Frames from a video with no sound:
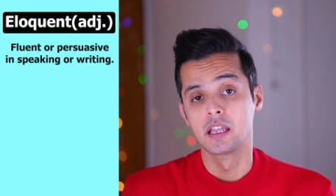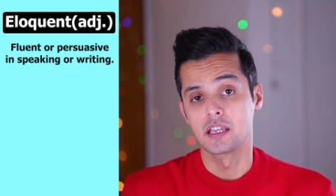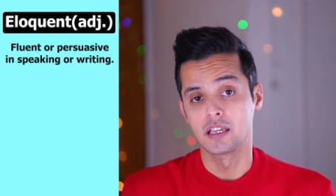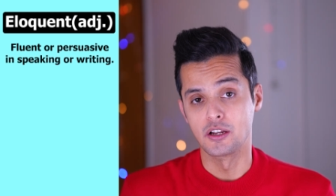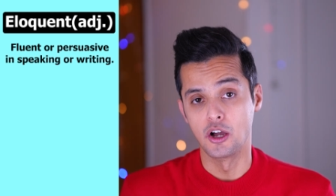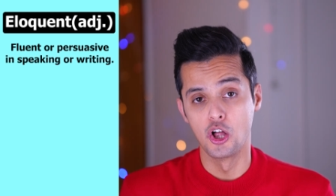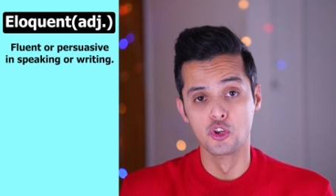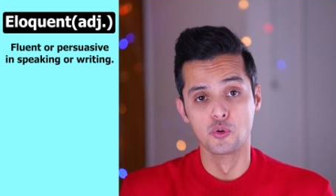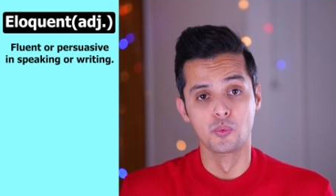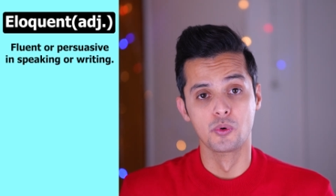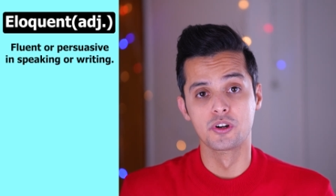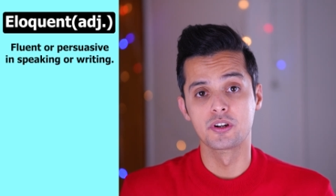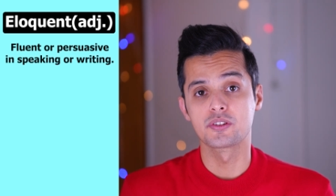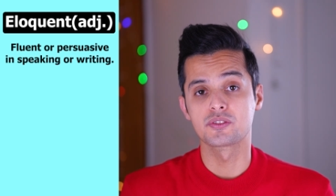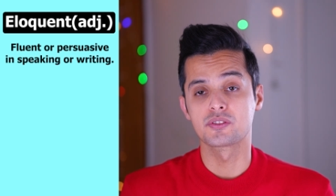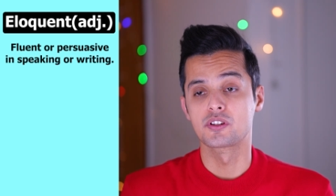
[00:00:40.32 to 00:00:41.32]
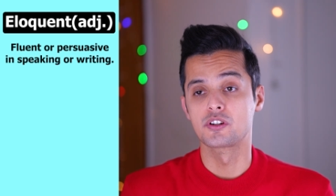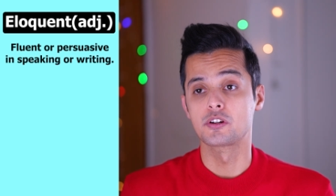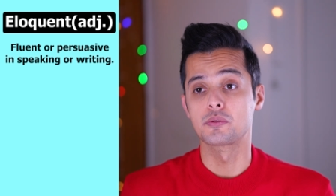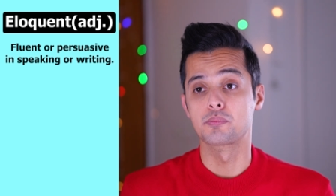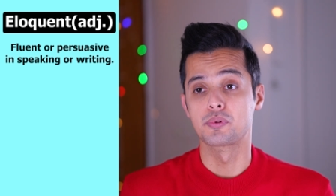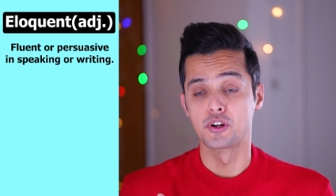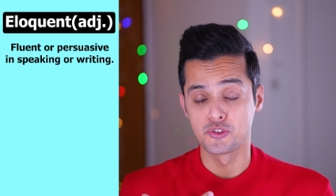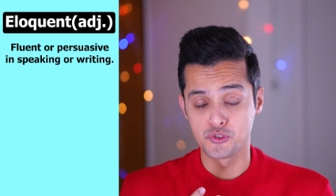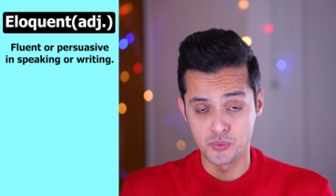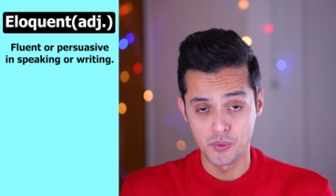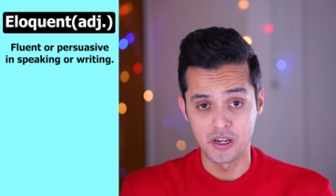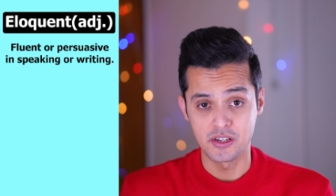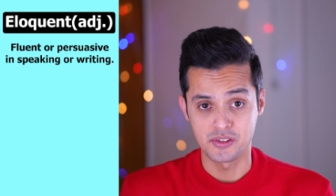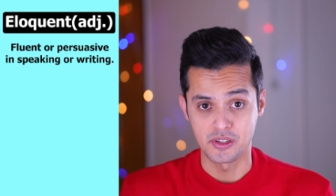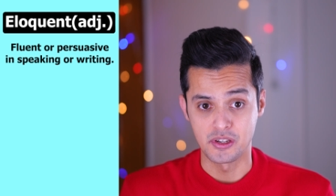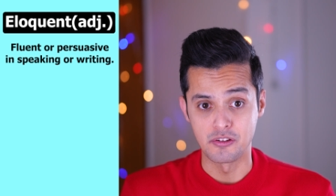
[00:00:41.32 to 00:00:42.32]
In other words, they're
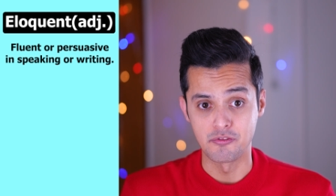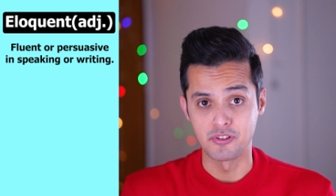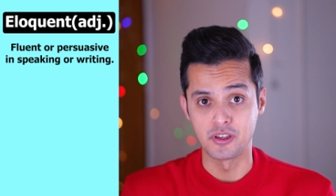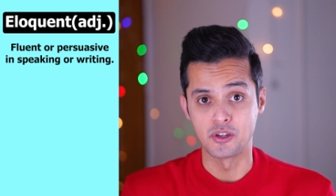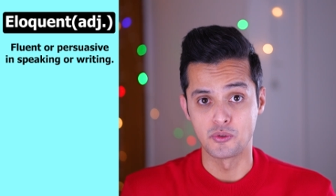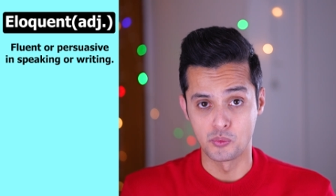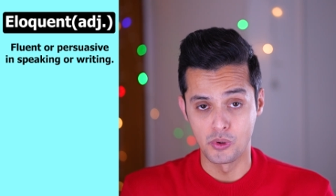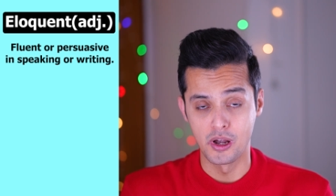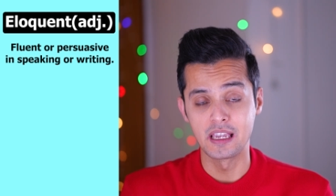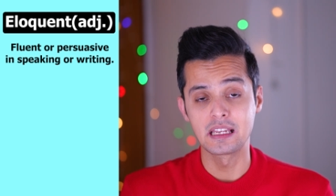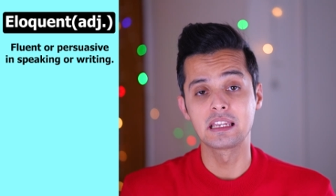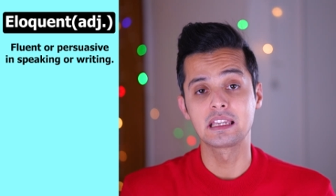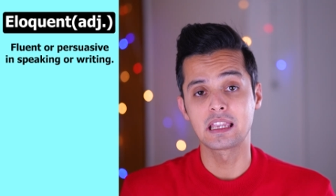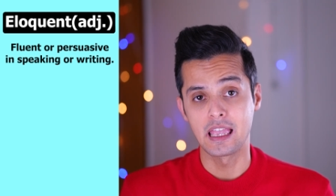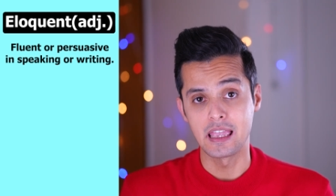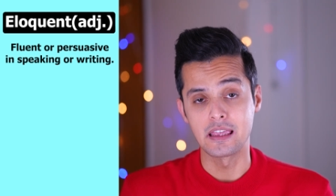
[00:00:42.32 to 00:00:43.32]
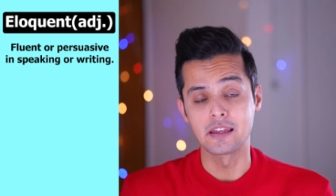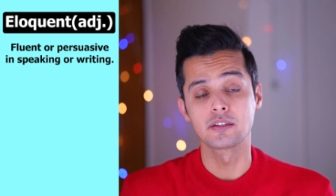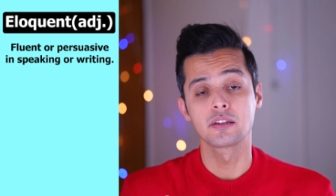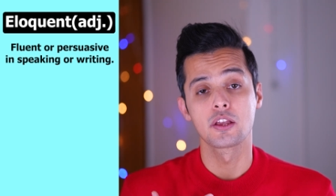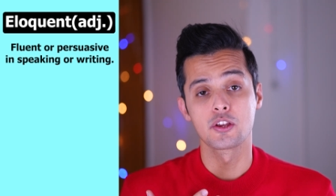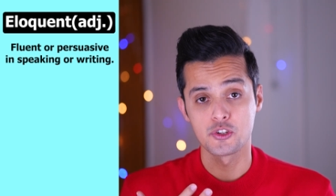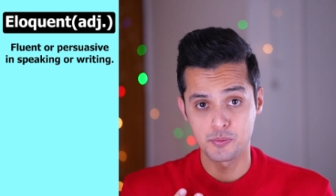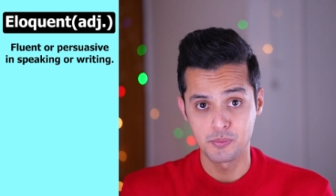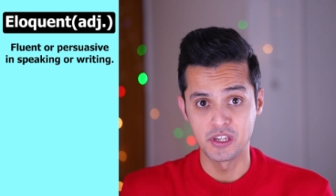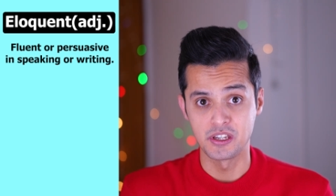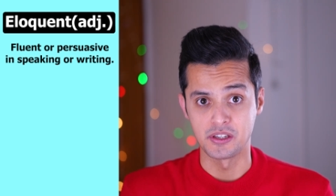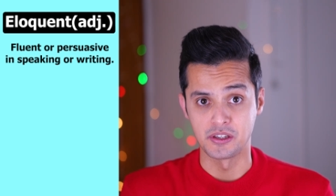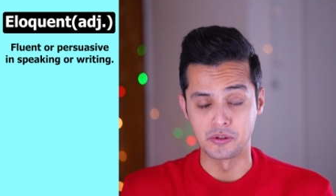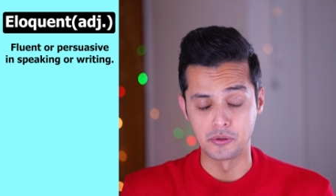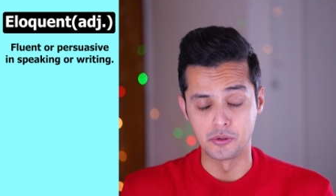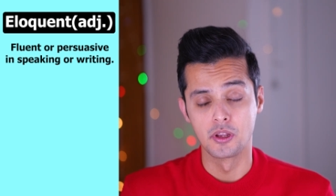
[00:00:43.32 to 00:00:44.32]
persuasive in writing and
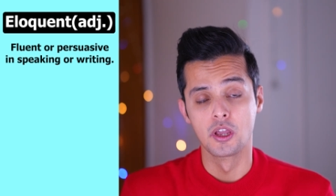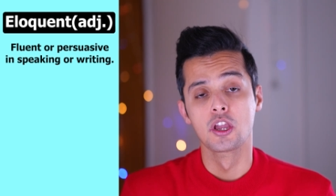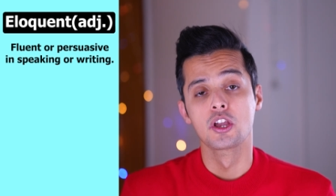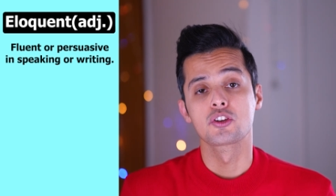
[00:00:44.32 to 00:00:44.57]
speaking.